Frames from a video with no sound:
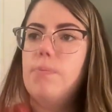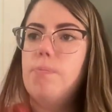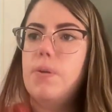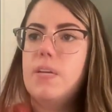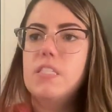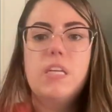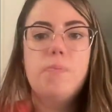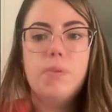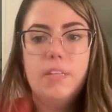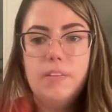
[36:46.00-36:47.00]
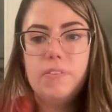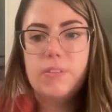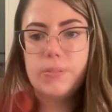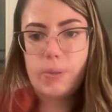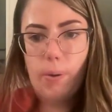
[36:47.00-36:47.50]
because they believe in
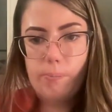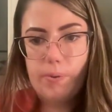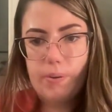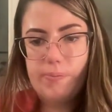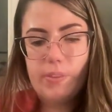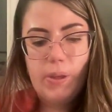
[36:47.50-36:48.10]
this company.